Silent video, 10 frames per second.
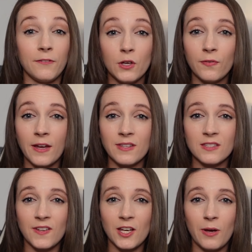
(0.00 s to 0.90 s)
If you found
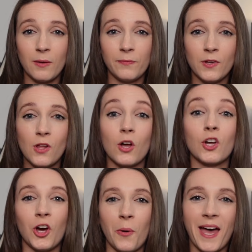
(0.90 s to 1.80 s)
this video helpful,
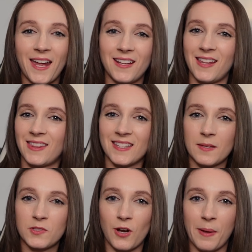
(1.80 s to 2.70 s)
go ahead and hit that
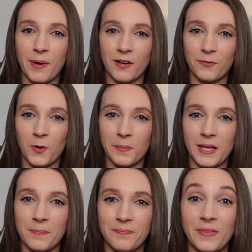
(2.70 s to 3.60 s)
subscribe button for
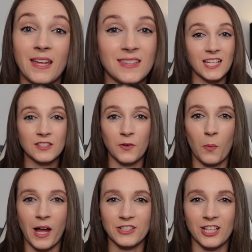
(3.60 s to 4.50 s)
me. Thanks for
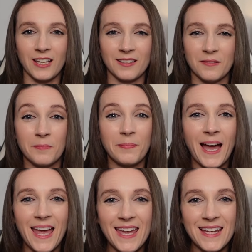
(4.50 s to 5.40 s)
watching.
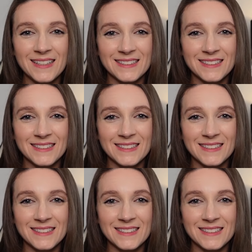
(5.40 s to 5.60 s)
Bye!